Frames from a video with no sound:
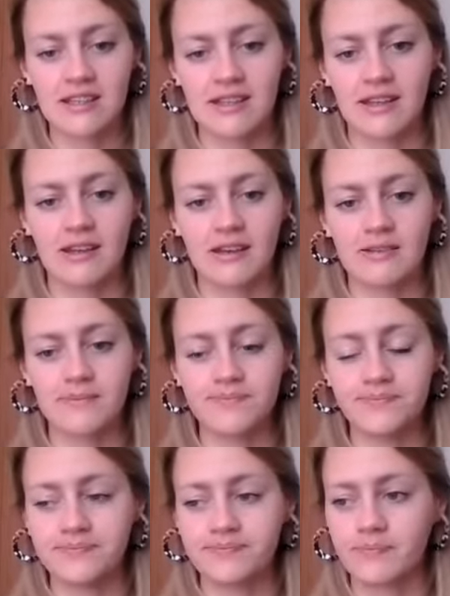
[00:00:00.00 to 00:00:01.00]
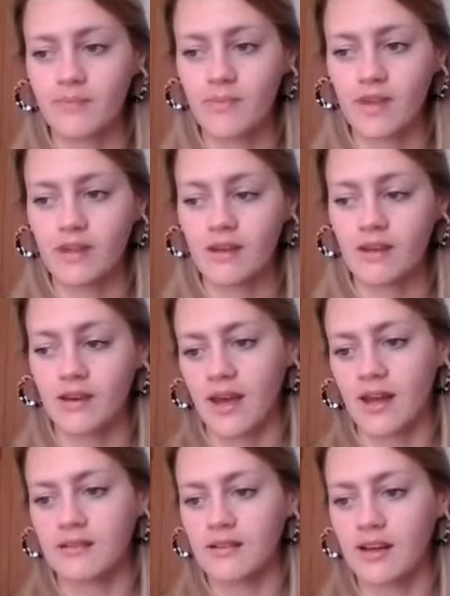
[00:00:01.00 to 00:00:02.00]
That,
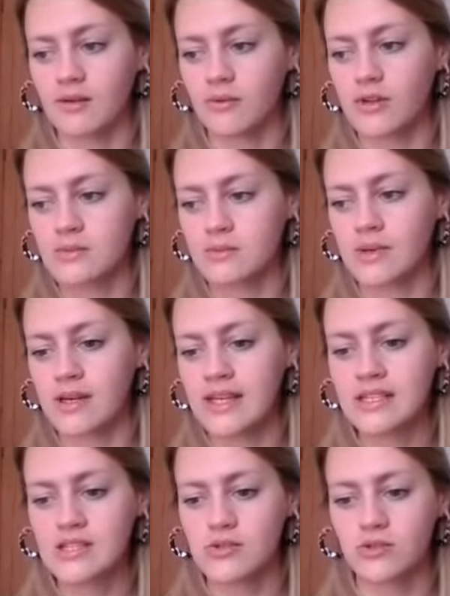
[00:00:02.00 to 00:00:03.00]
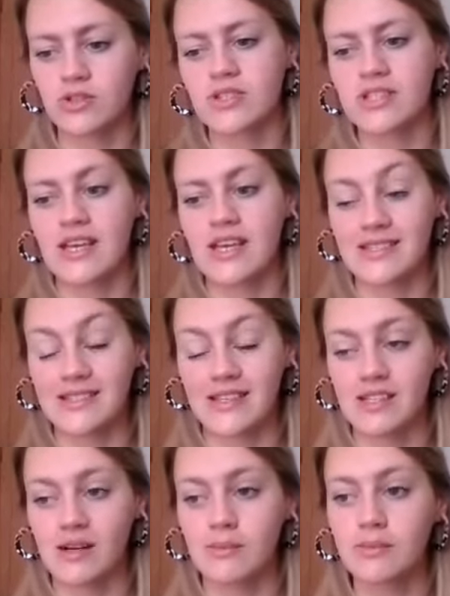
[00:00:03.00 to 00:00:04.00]
again, kind of using my eating disorder as an
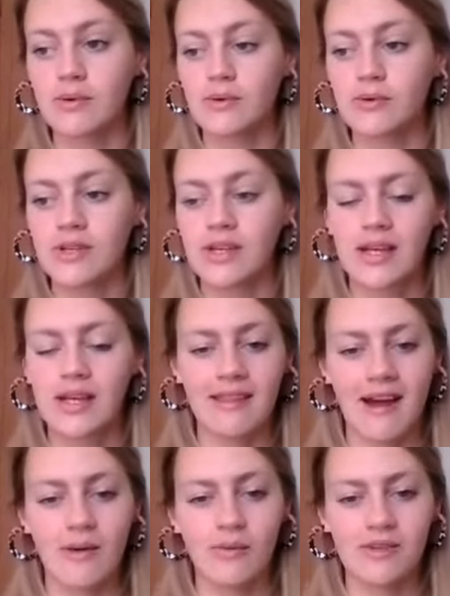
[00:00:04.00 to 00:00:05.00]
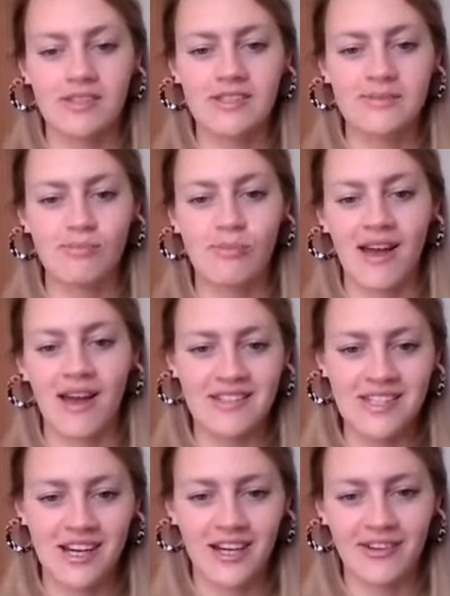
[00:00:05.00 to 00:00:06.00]
example, that was my
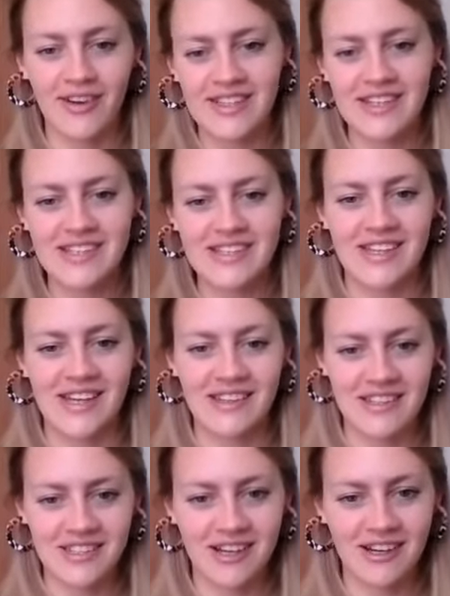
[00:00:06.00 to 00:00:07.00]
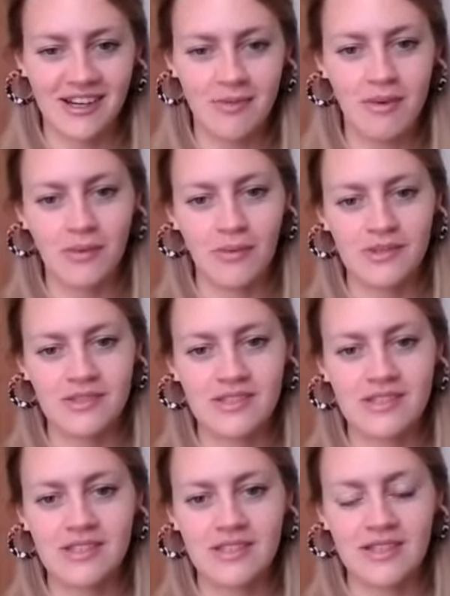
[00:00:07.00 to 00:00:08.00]
entire identity at the time. It
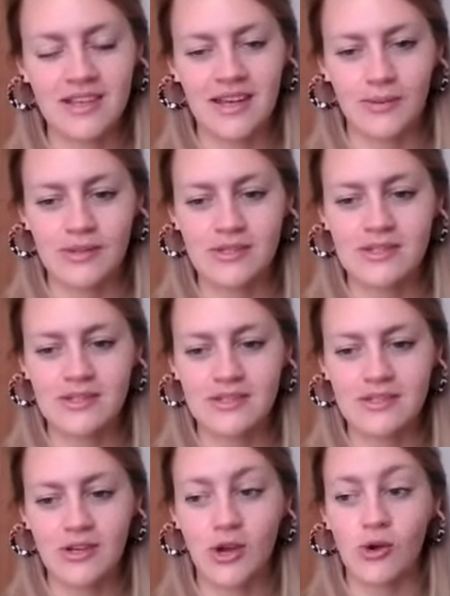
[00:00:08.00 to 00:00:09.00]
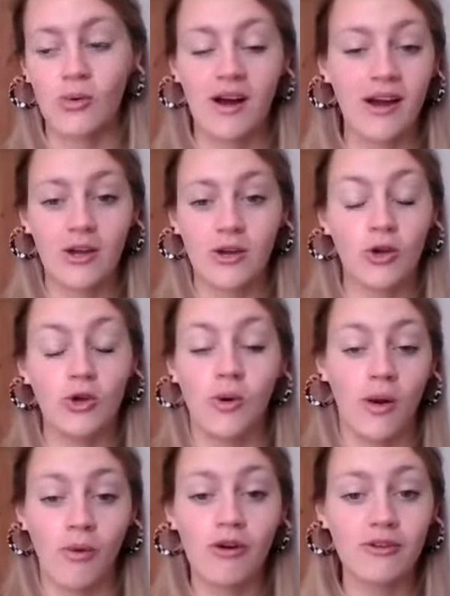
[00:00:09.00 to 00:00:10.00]
was who
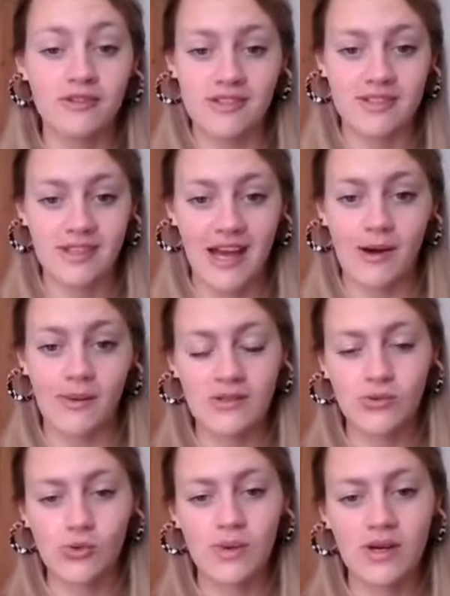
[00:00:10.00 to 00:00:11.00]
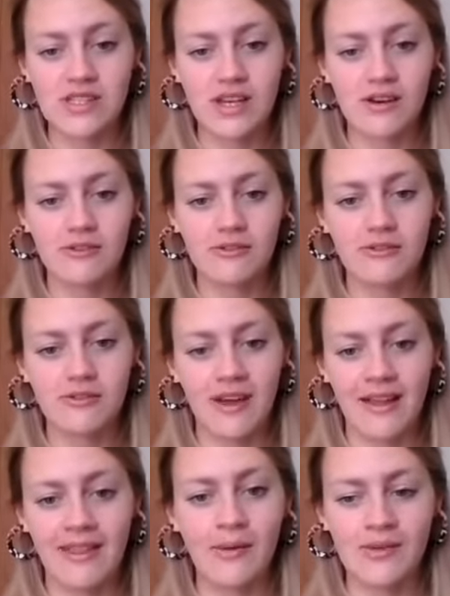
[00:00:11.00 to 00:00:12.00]
I was, how I saw myself,
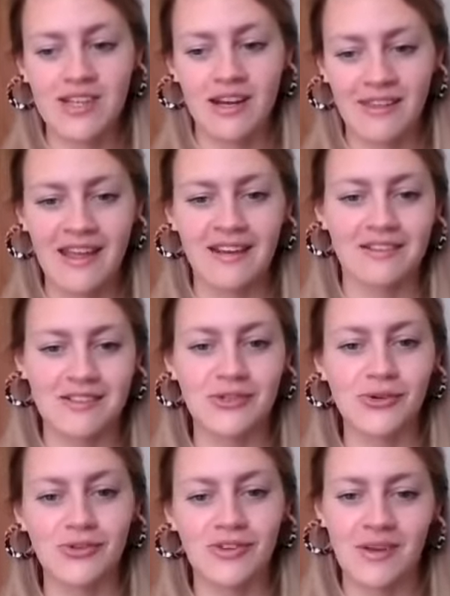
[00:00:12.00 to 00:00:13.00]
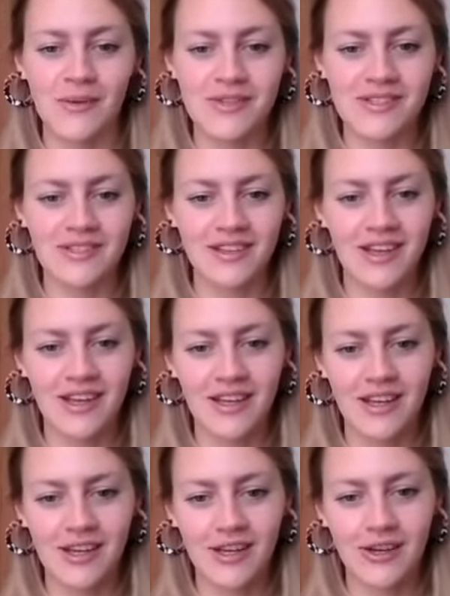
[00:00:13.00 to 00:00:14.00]
and that was kind of the end of the story. There wasn't
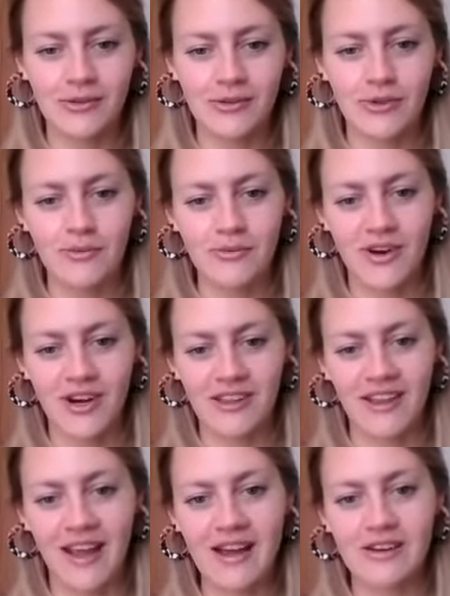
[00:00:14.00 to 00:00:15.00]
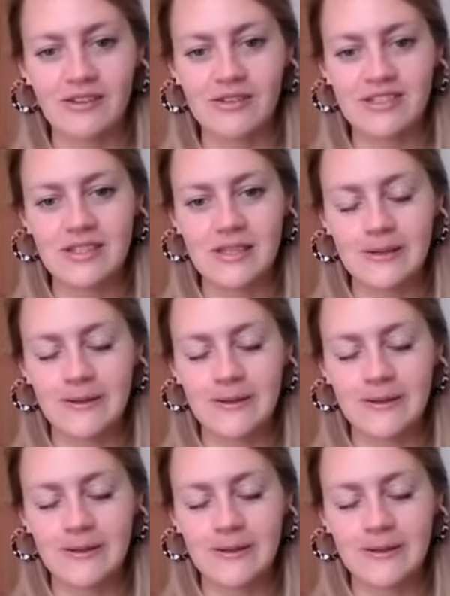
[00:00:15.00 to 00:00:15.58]
room for anything else.